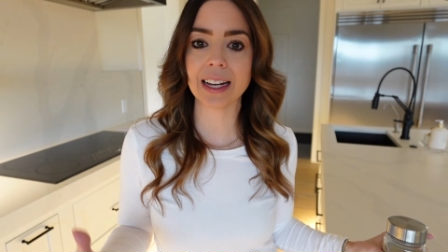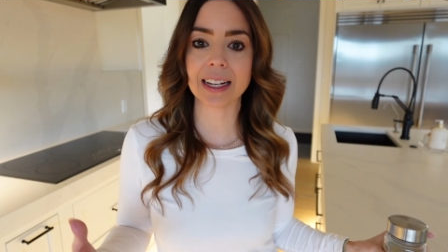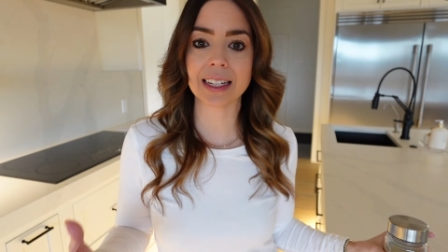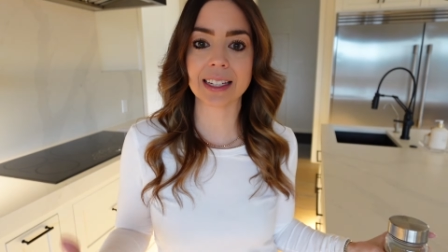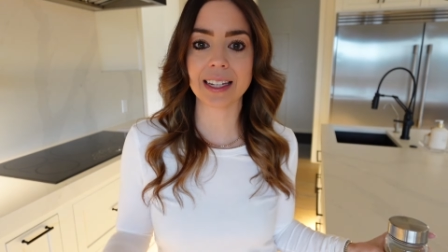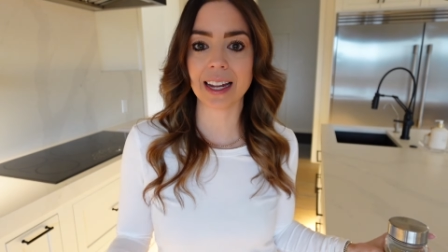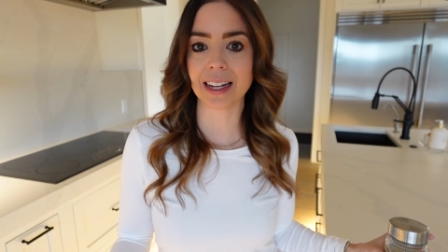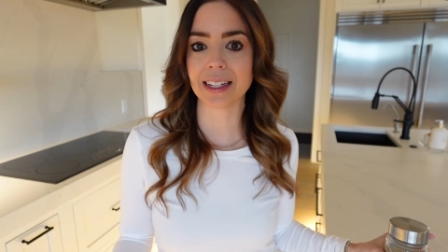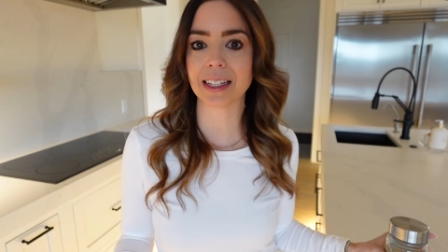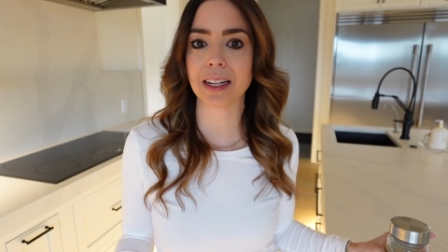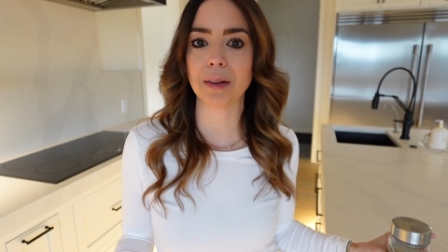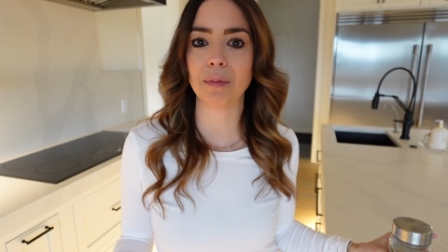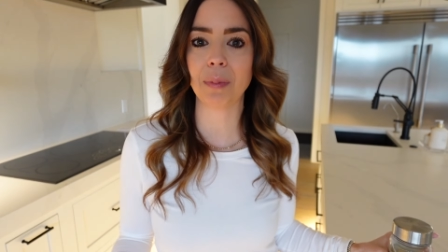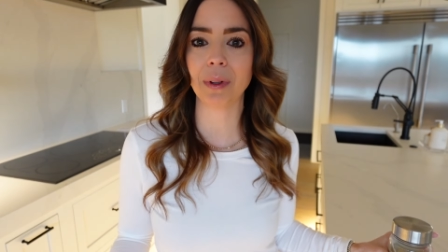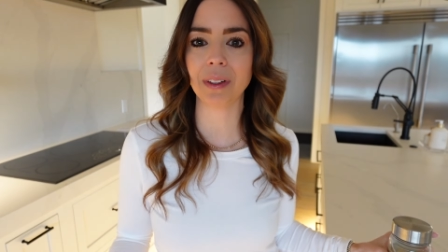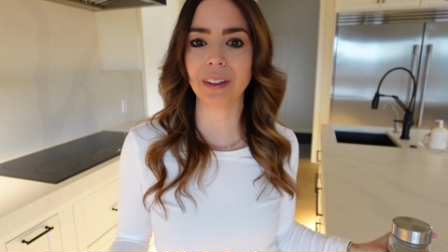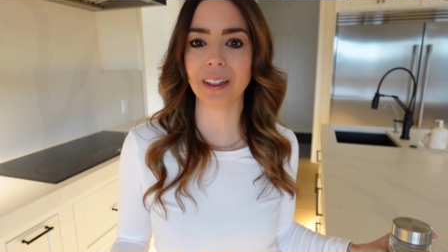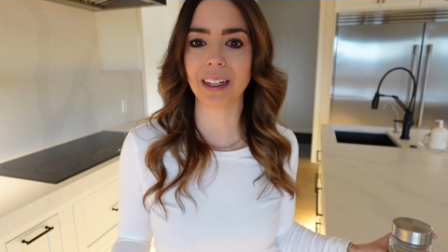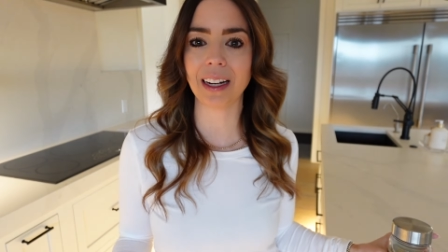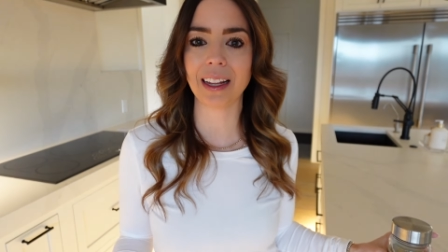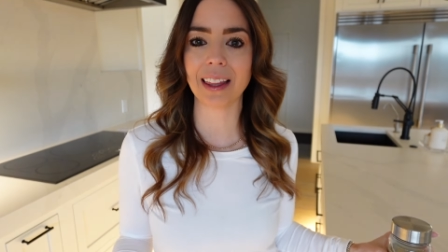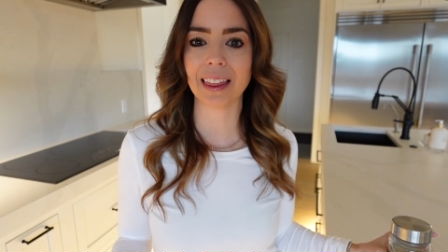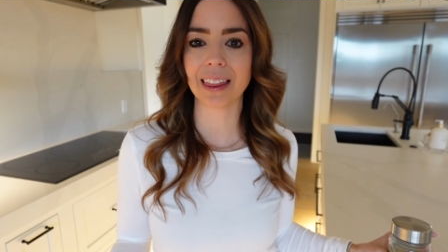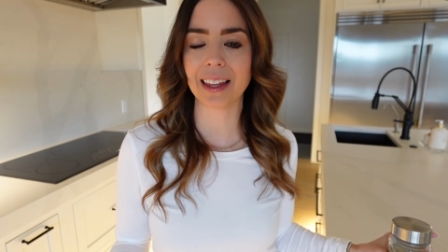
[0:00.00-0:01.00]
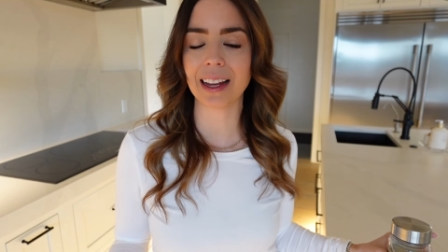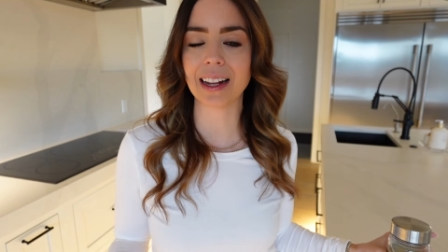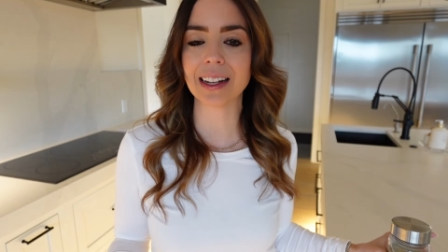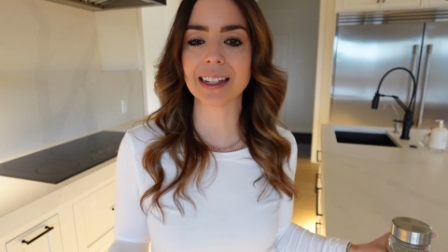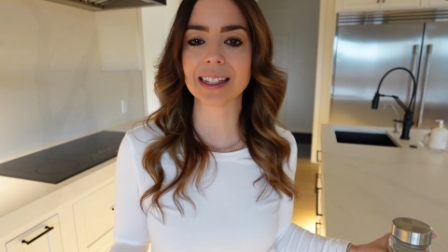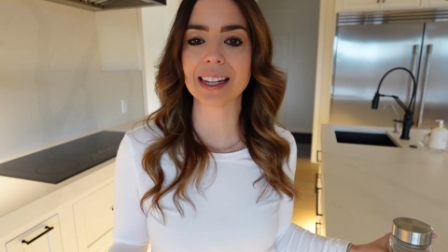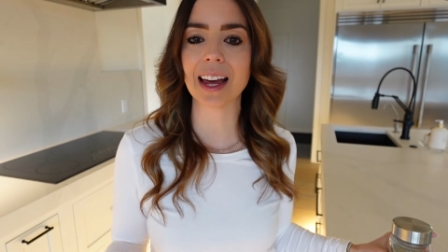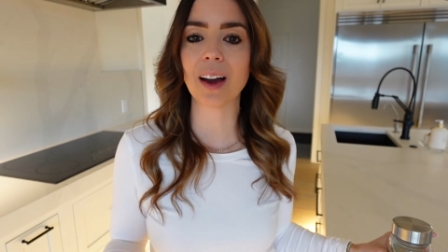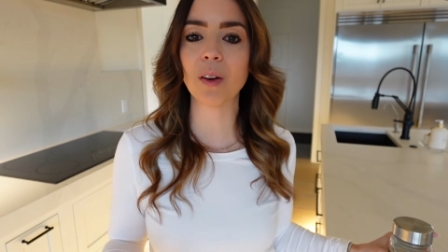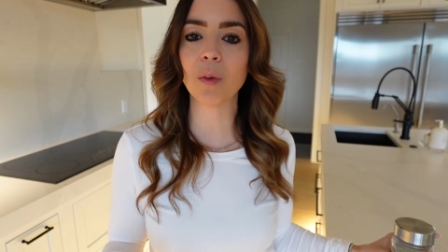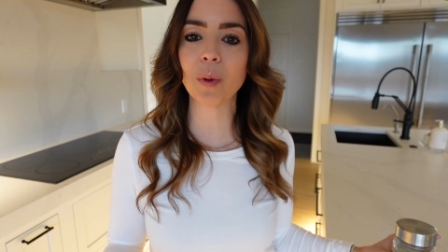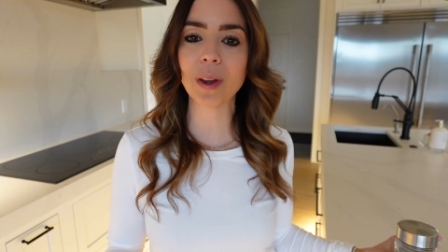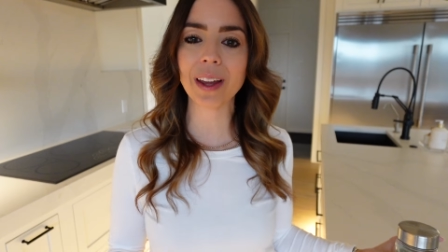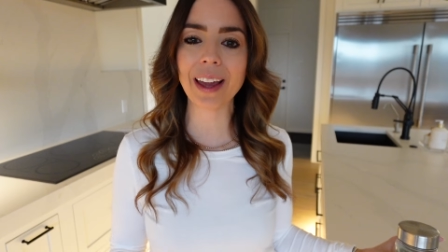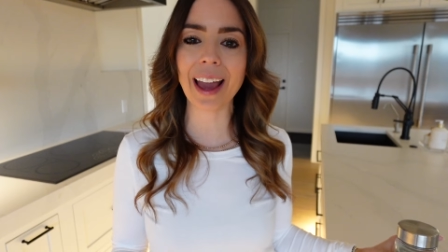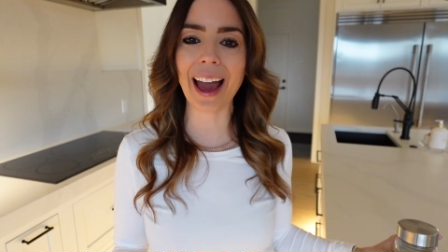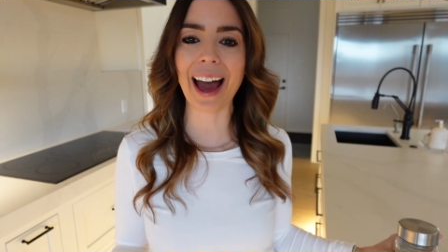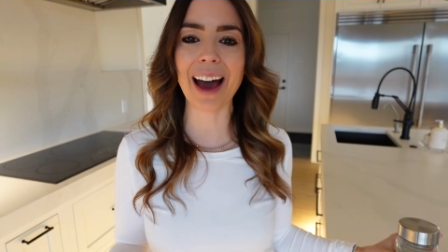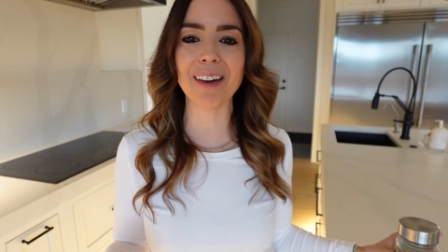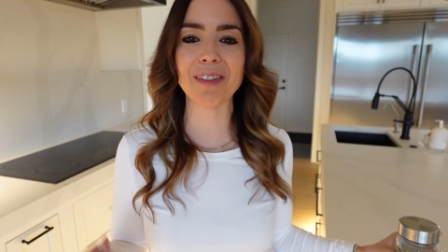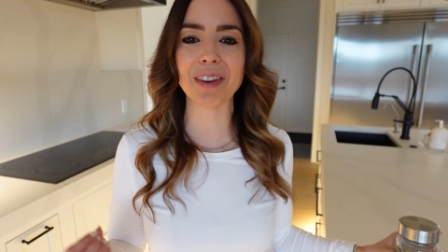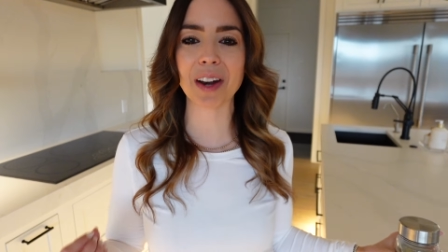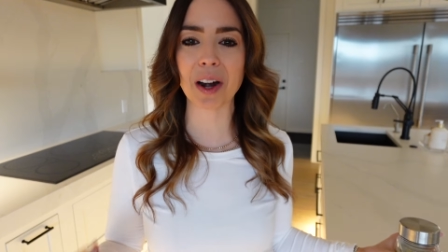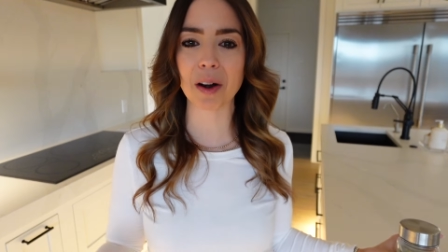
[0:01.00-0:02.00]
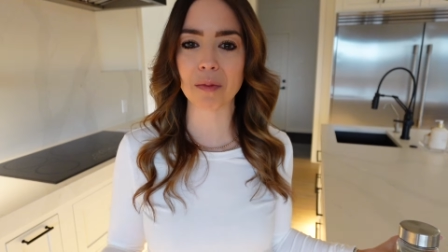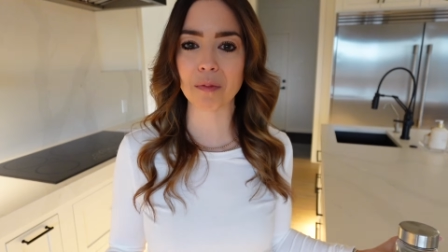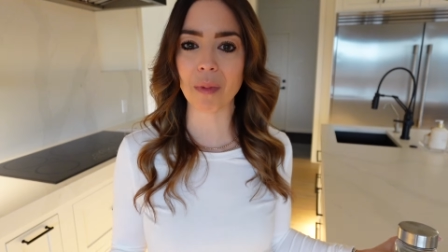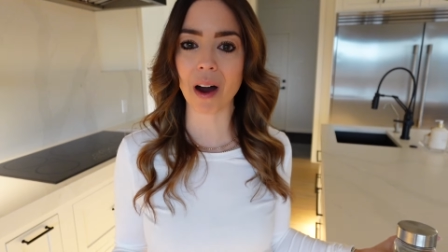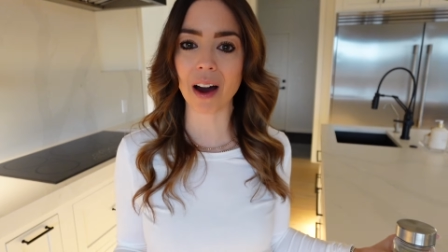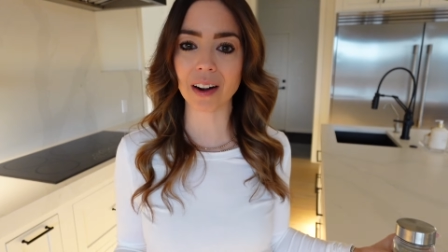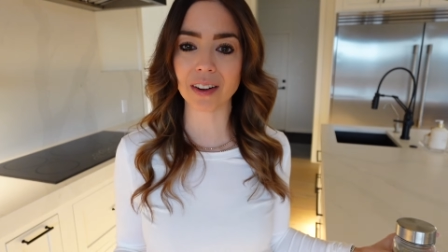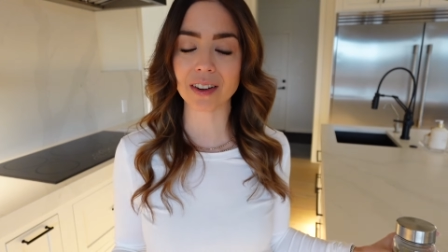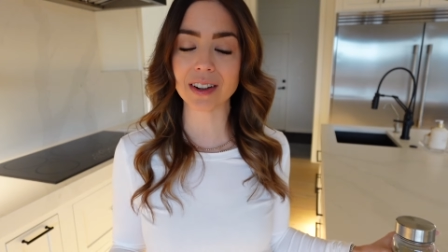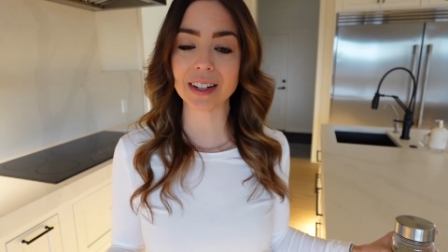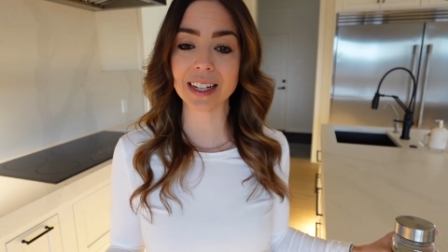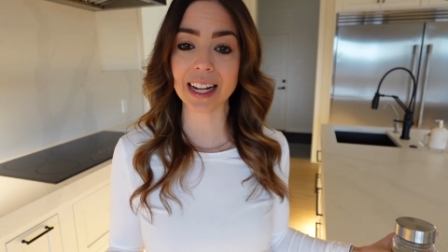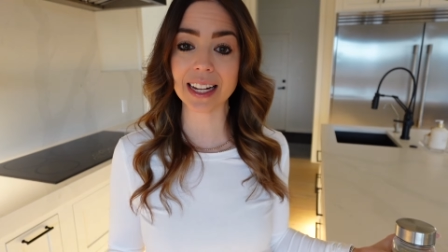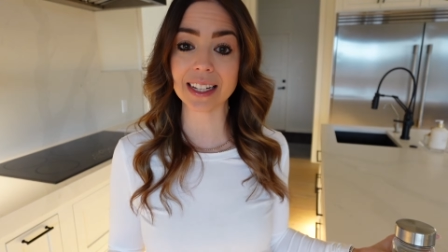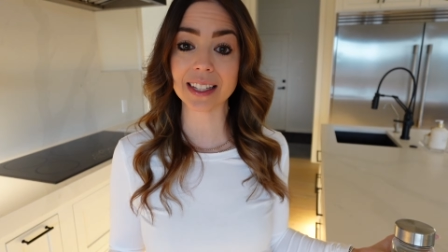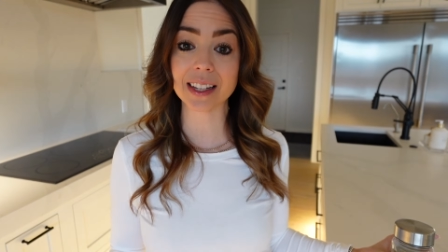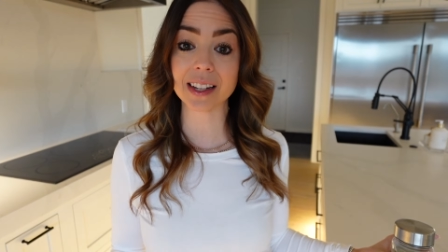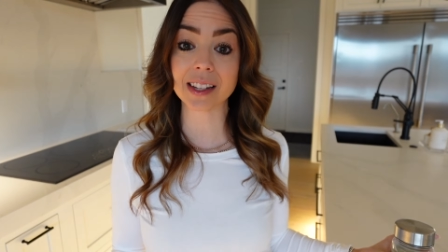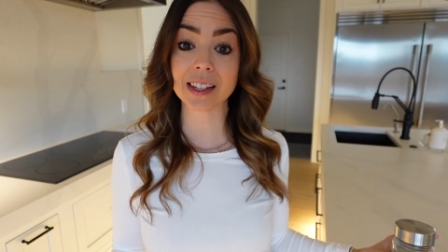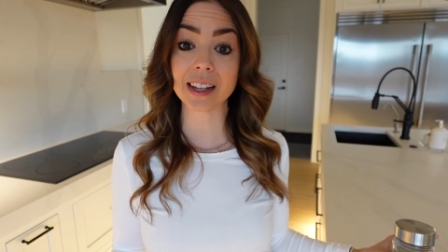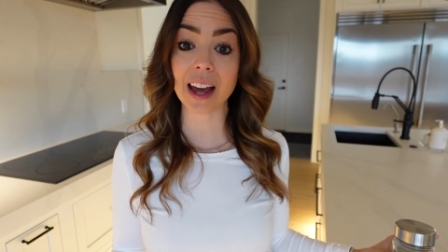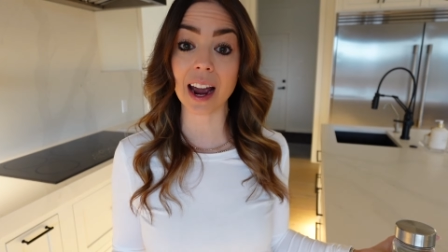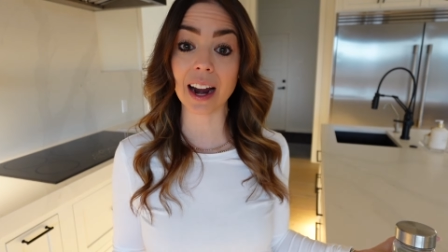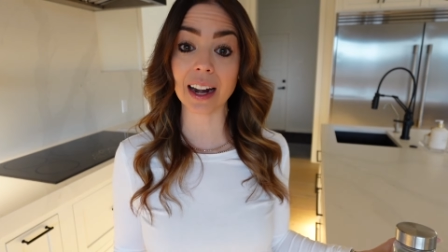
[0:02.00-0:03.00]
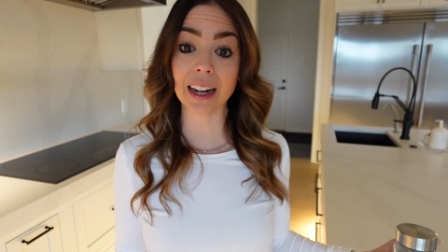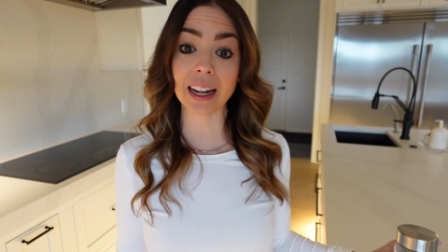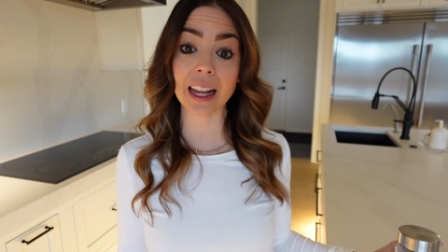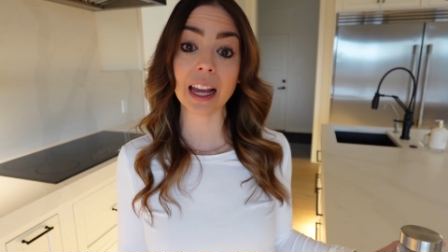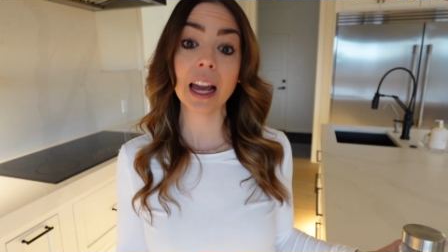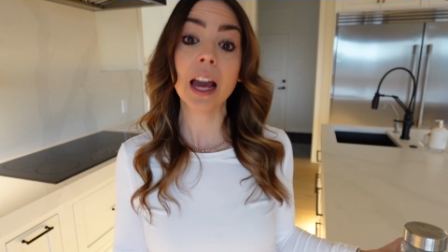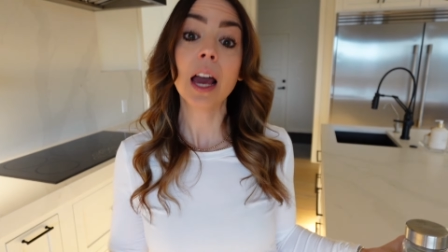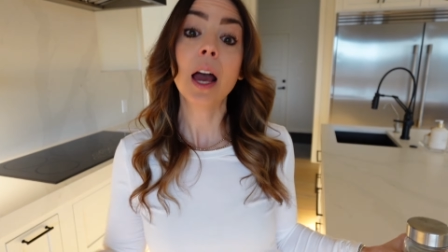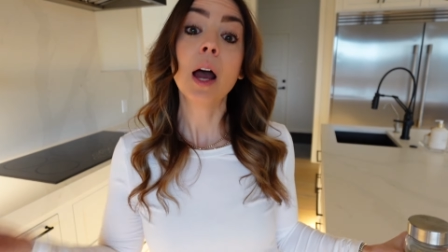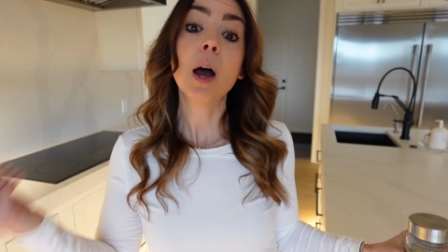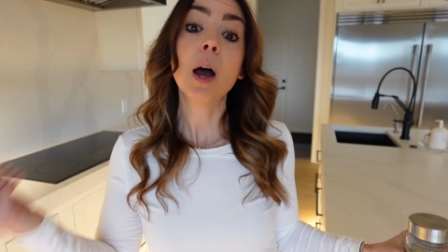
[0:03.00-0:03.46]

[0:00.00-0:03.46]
accessibility things that we have in our modern day society.